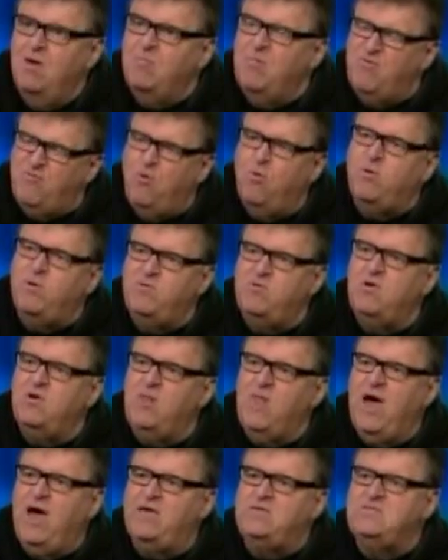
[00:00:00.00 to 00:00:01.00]
before we
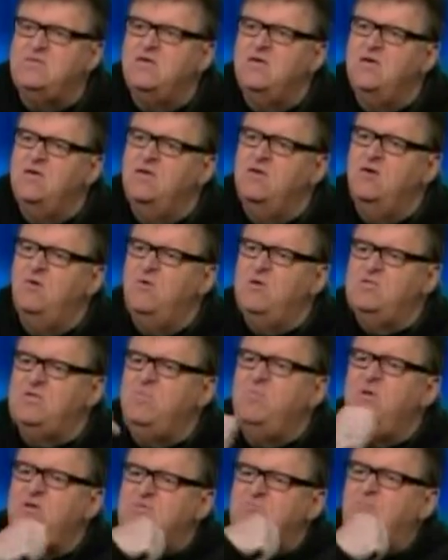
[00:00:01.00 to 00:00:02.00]
realize, you know what,
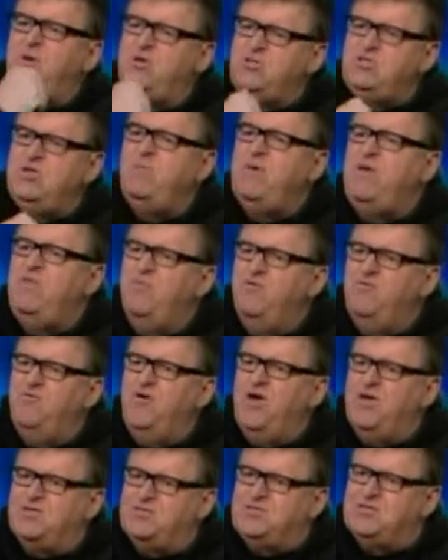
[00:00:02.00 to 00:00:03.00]
somebody's punching me in the
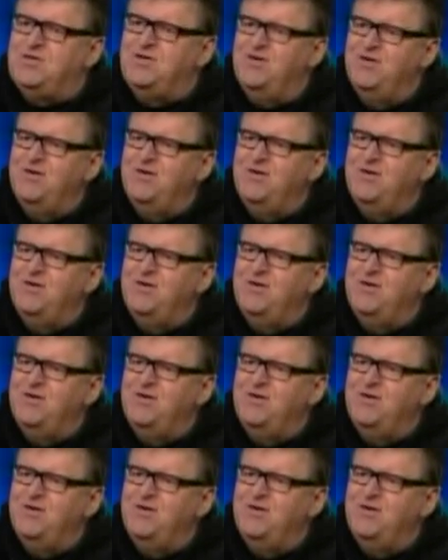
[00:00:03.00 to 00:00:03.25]
face?